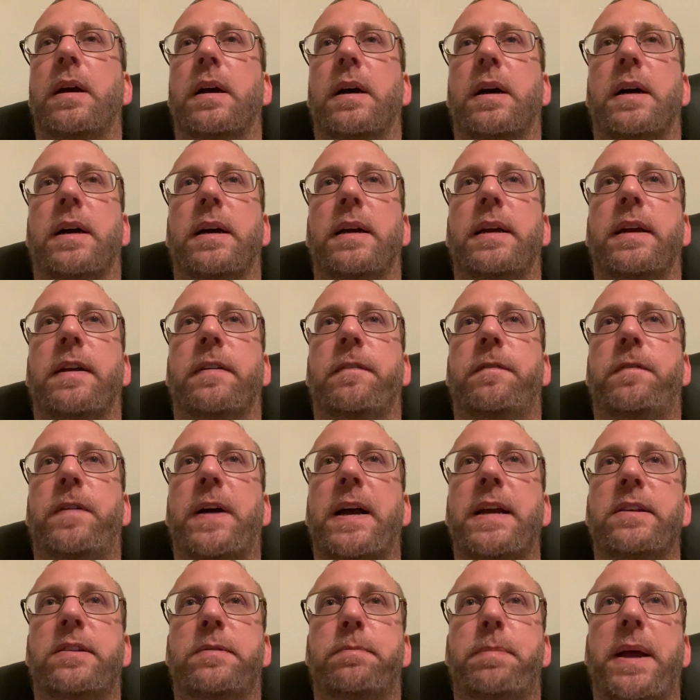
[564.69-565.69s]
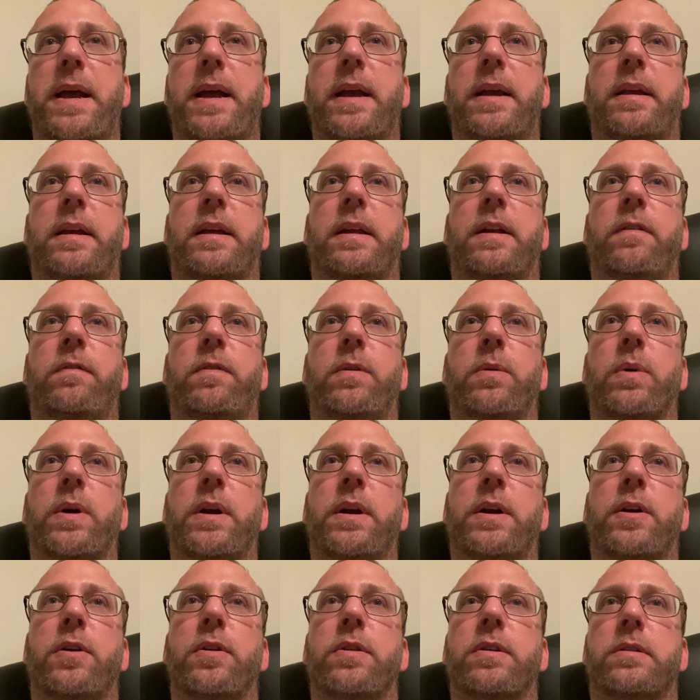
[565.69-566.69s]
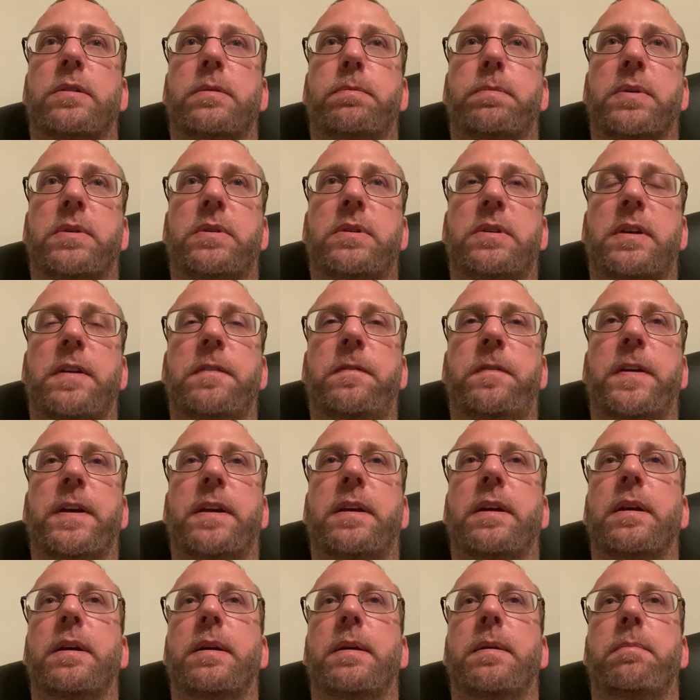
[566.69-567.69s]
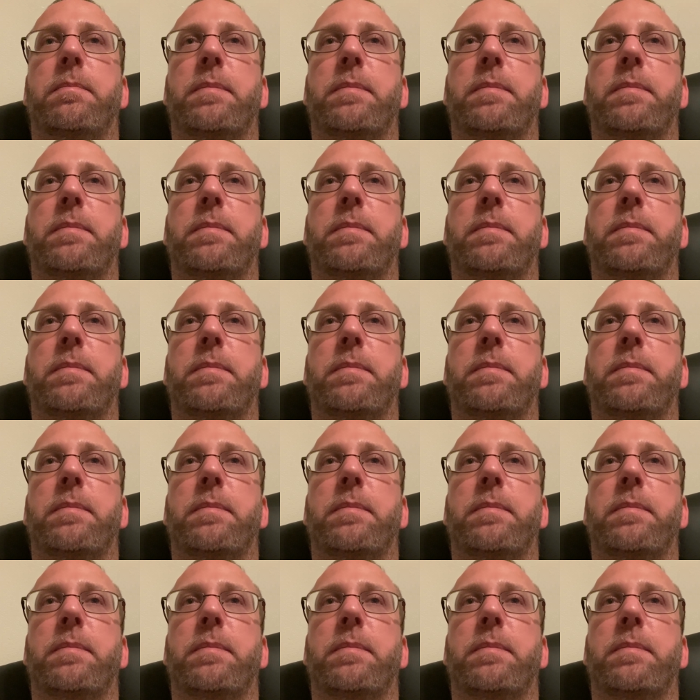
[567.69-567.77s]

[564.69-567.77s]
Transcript: It fights back. And if you want to know the specific